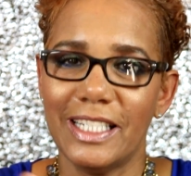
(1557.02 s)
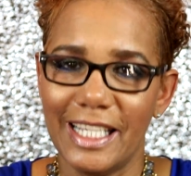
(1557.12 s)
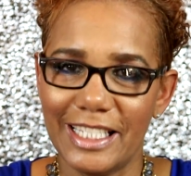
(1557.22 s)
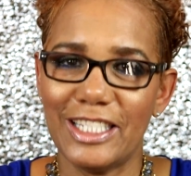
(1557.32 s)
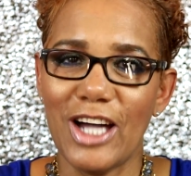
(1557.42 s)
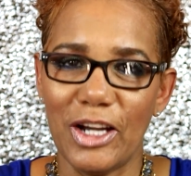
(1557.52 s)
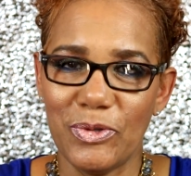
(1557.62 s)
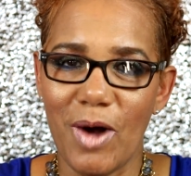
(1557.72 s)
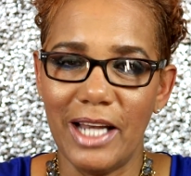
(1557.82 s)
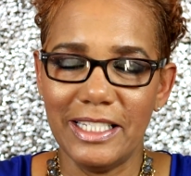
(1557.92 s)
It's
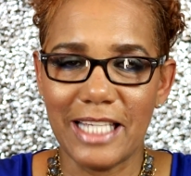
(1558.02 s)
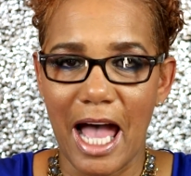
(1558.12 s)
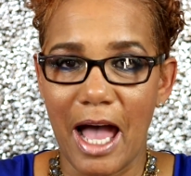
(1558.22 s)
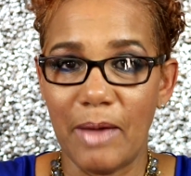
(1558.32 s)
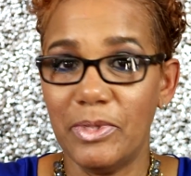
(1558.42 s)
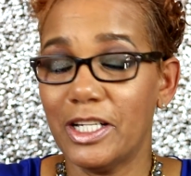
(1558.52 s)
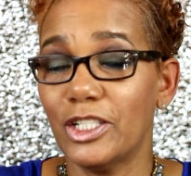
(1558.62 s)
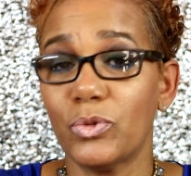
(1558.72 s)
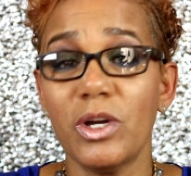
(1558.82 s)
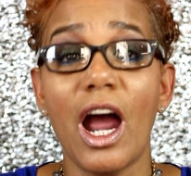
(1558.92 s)
DawnyWawnyTime,
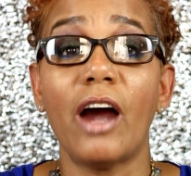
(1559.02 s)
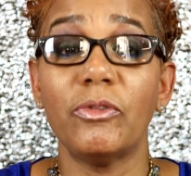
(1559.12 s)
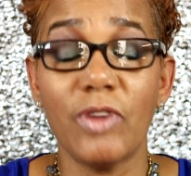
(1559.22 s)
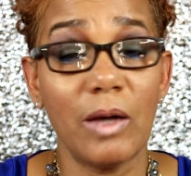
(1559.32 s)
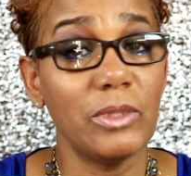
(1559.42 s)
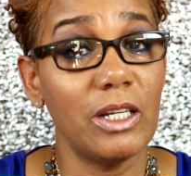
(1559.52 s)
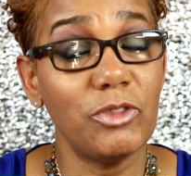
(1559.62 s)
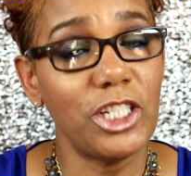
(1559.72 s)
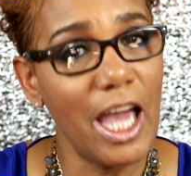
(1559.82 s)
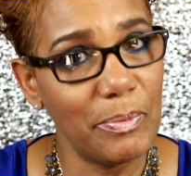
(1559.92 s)
because we are a family
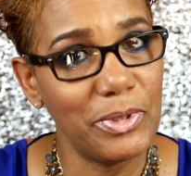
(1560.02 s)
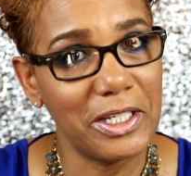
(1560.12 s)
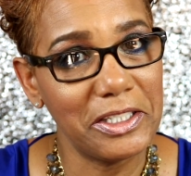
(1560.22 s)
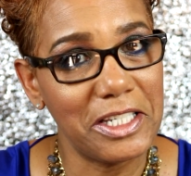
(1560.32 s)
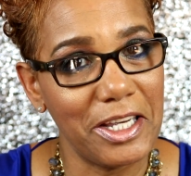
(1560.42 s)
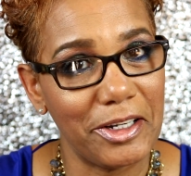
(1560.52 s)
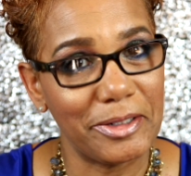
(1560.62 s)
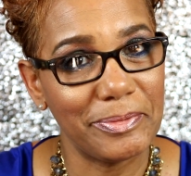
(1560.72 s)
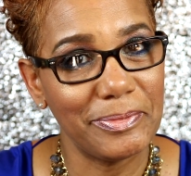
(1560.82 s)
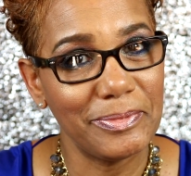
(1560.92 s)
of champions here.